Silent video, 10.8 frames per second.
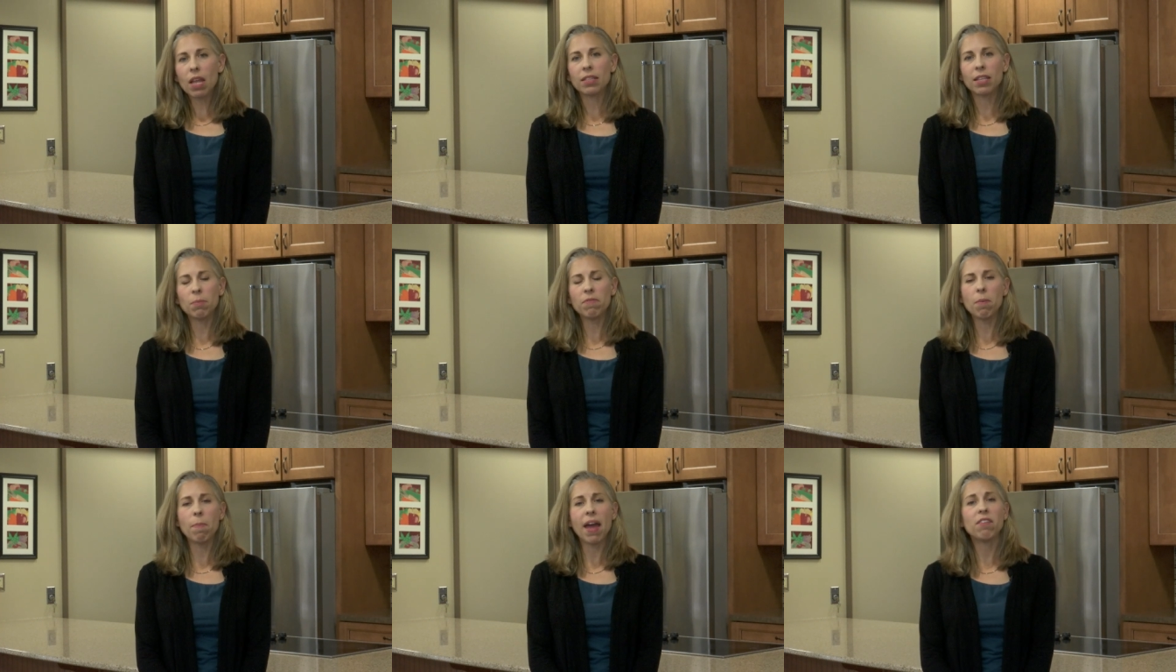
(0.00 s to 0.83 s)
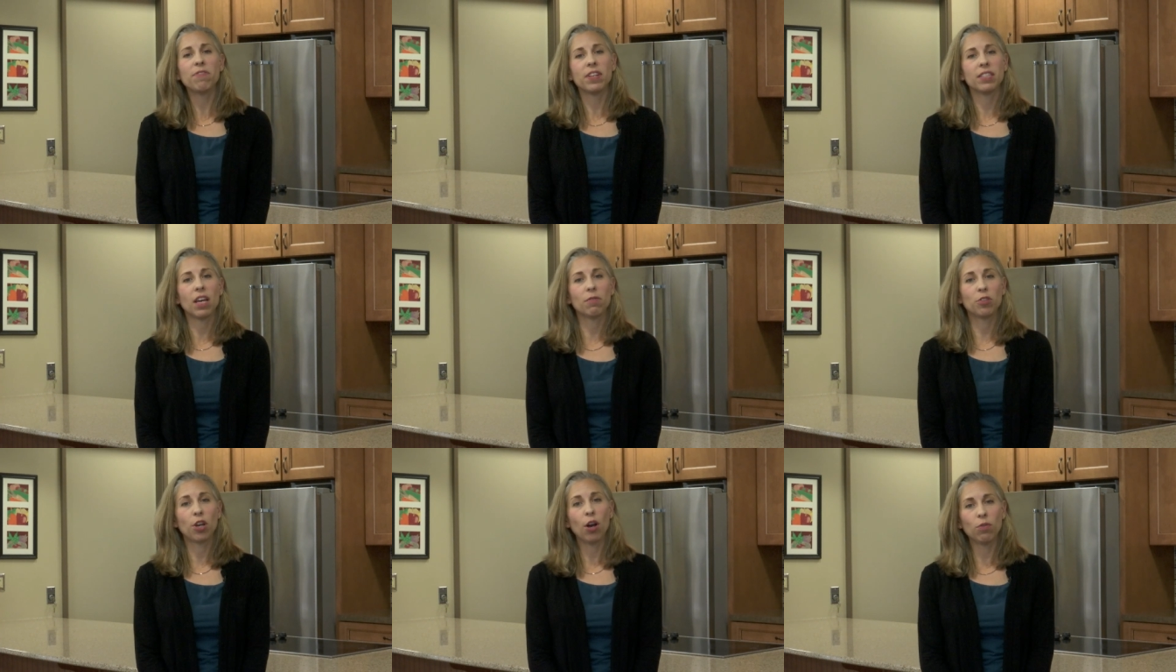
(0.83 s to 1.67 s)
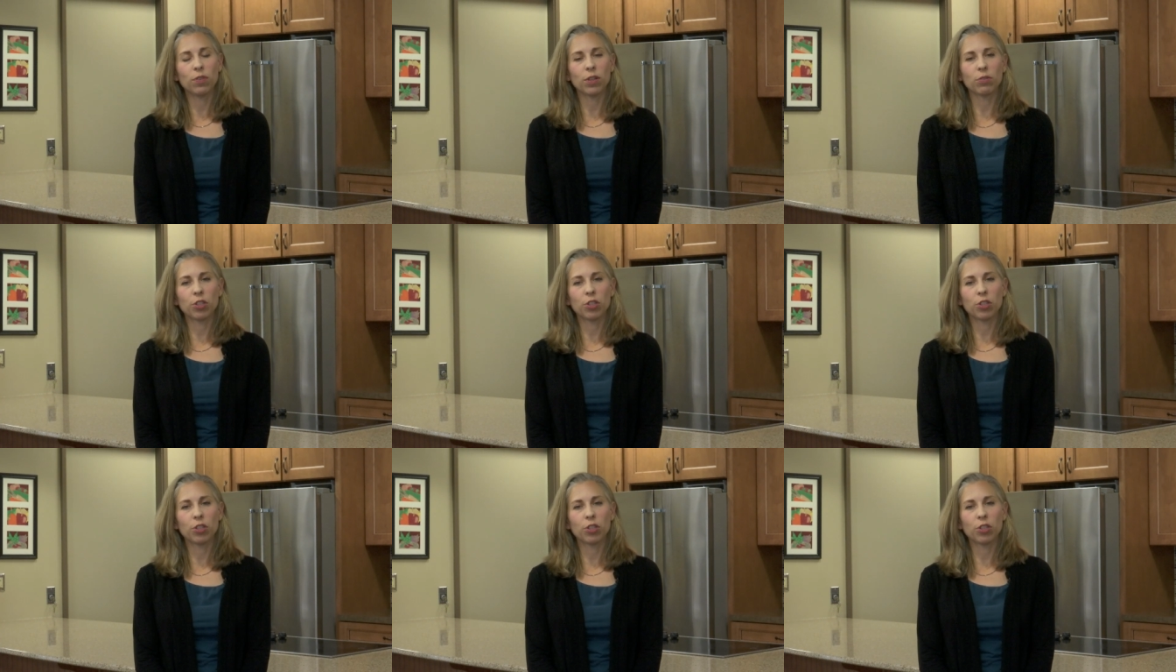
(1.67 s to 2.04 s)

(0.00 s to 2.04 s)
some of the benefits of tofu.